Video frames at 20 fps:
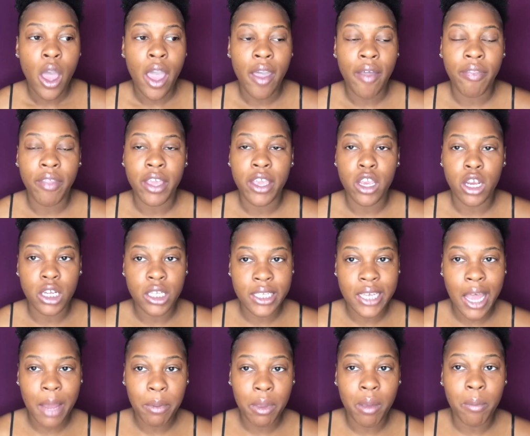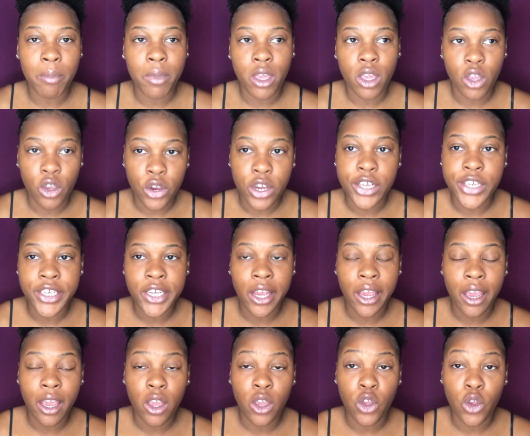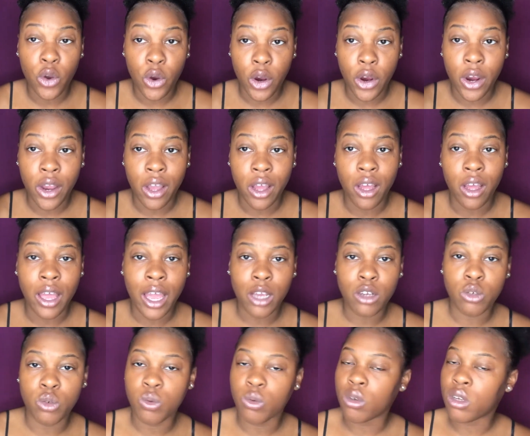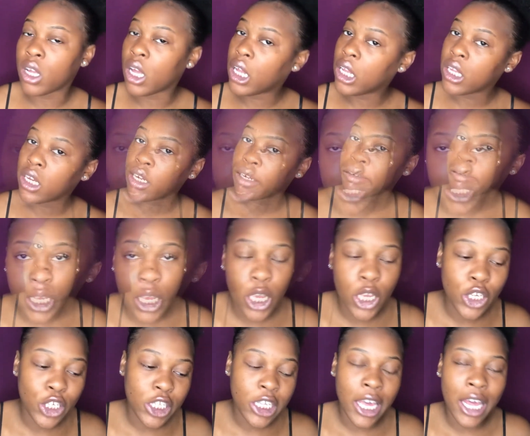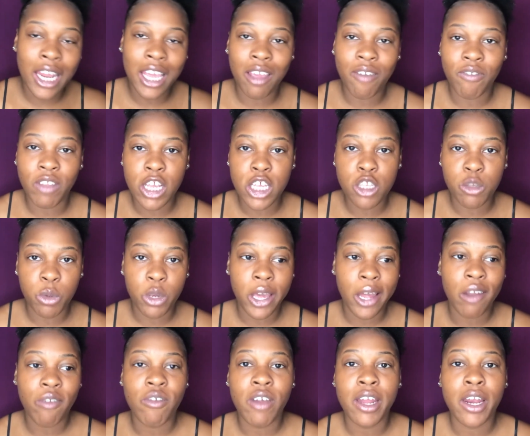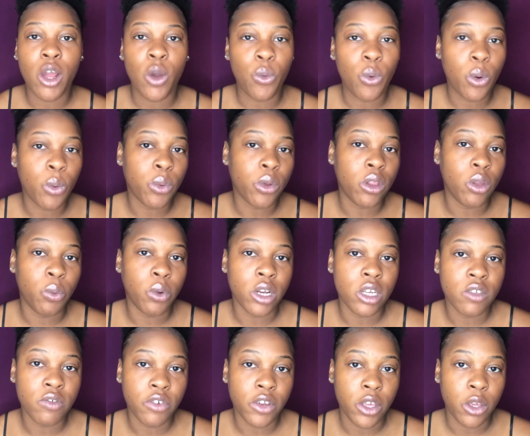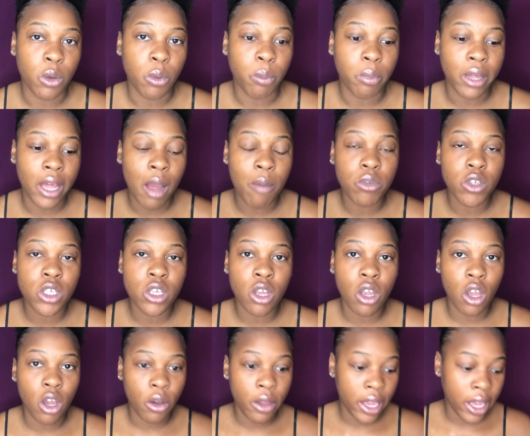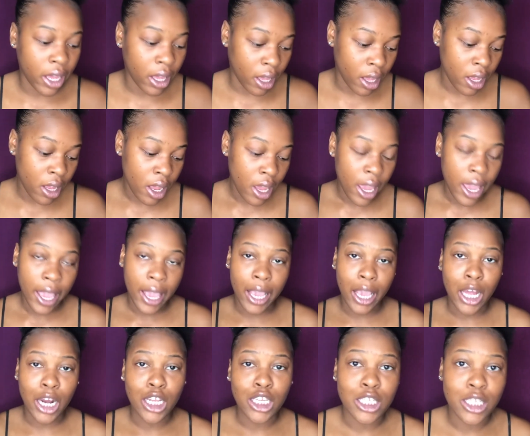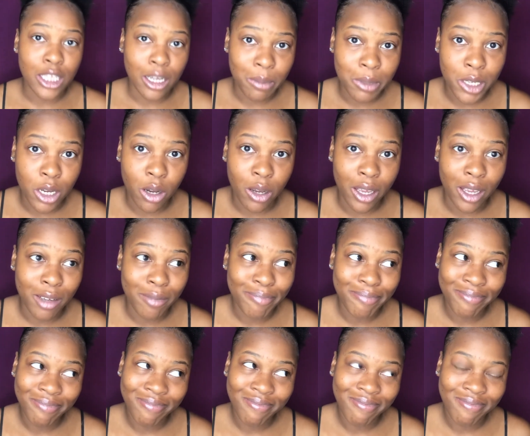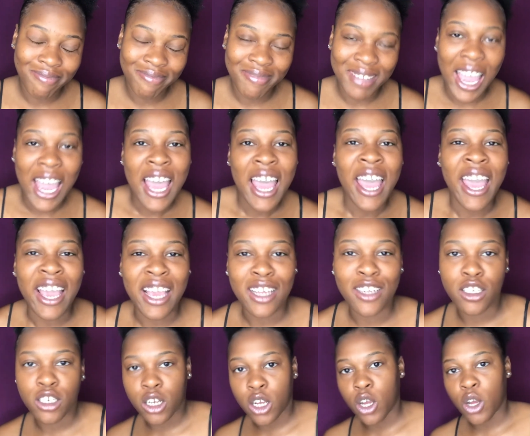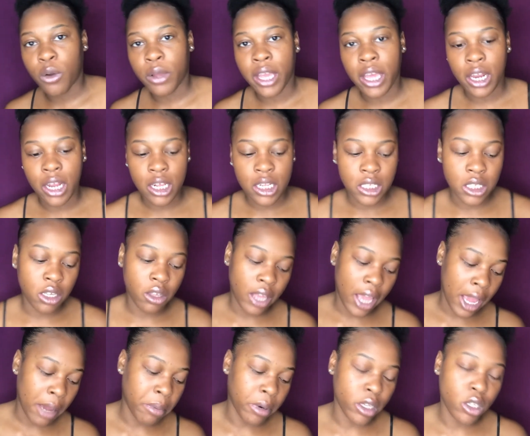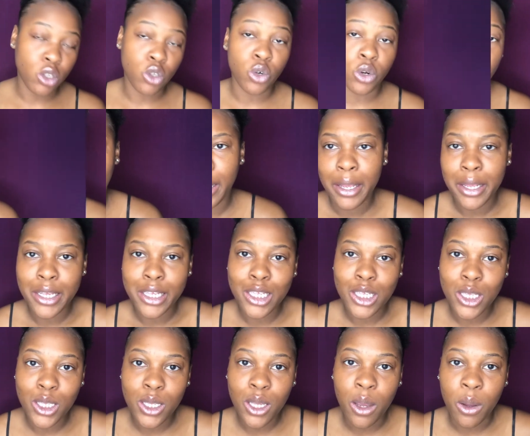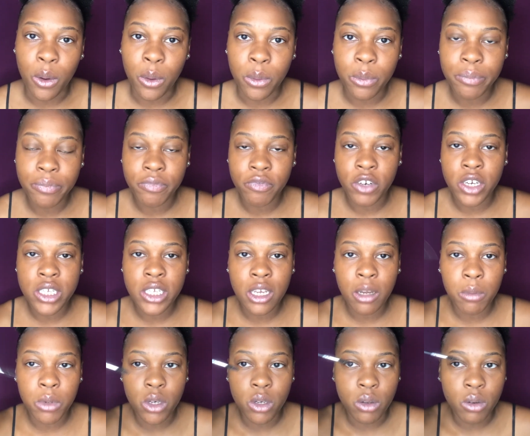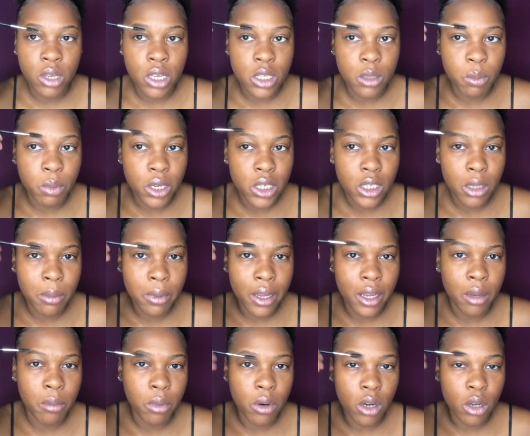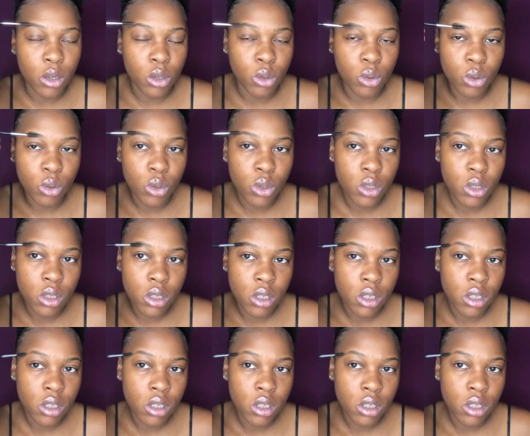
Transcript: And then your top can be your shade, your actual color. And you just gotta get flexible. You gotta find out what really works for you. But I'm just gonna go ahead and stop talking and go ahead into the eyebrow tutorial. Right. So, first thing I'm gonna do is brush on my eyebrows.